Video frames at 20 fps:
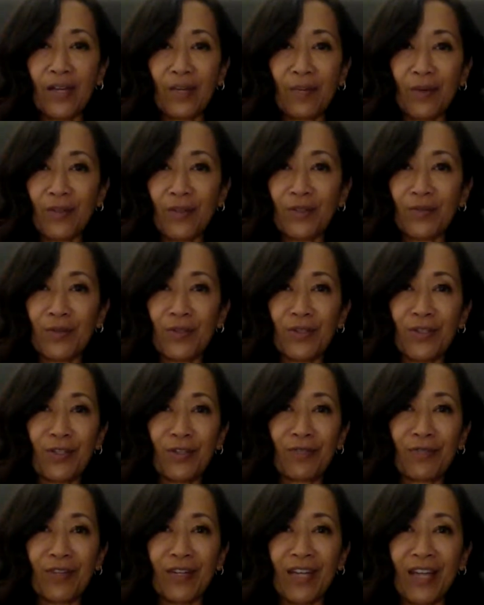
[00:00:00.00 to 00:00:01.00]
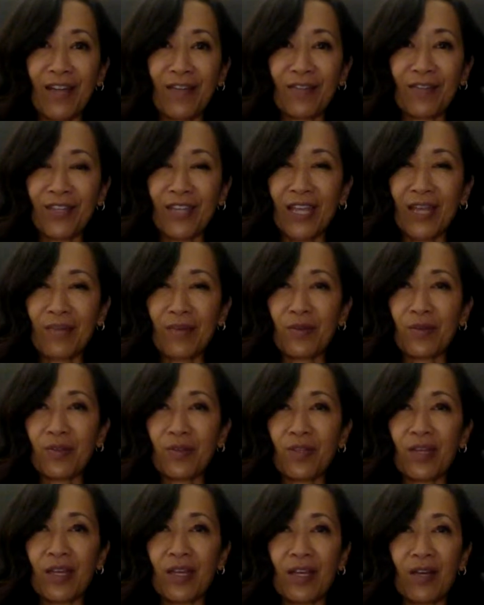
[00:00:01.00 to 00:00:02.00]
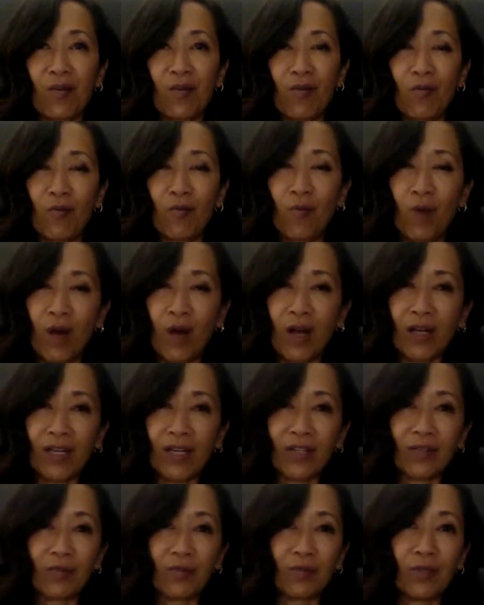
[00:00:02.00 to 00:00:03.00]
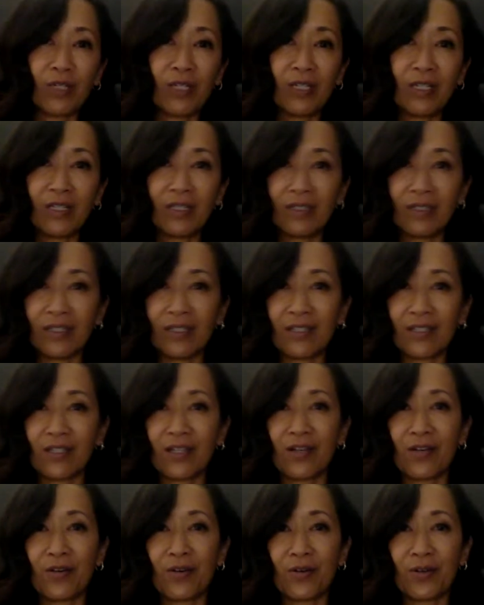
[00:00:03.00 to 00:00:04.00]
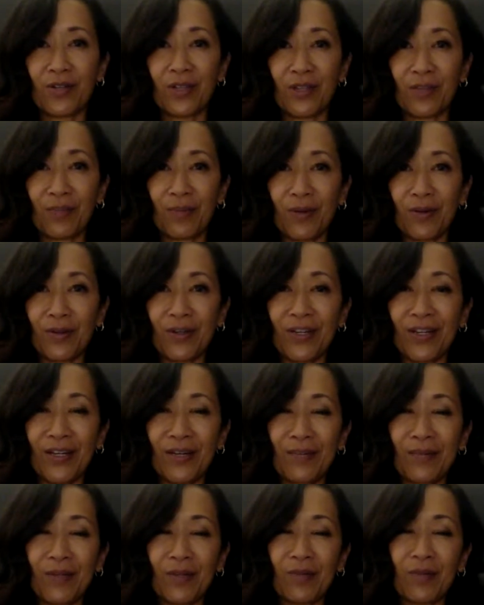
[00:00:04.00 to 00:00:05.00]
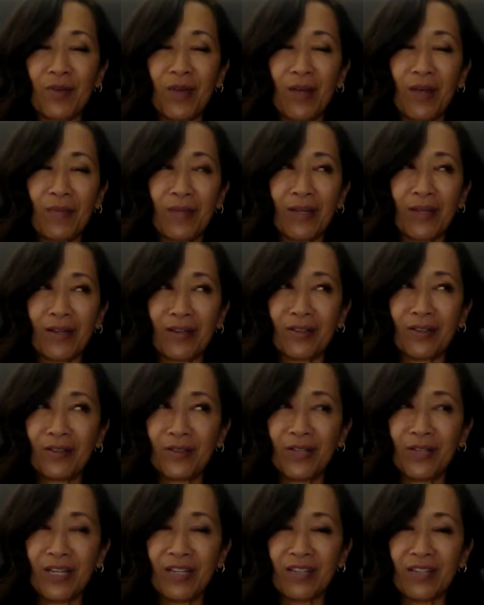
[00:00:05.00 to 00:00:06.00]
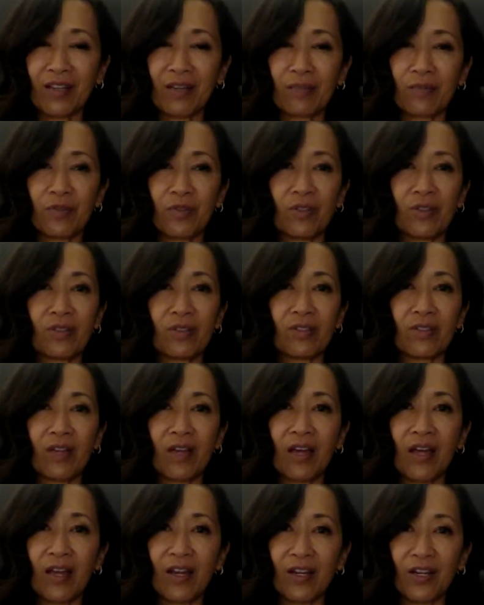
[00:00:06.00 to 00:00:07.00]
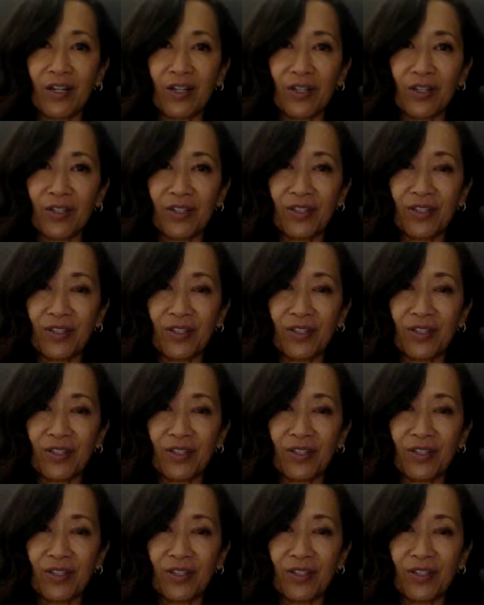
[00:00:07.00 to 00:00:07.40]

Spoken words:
Nick Bosa was so funny after the game. He was like walking really slow to the podium, and I'm like, "Are you okay?" He's like, "I'm just tired."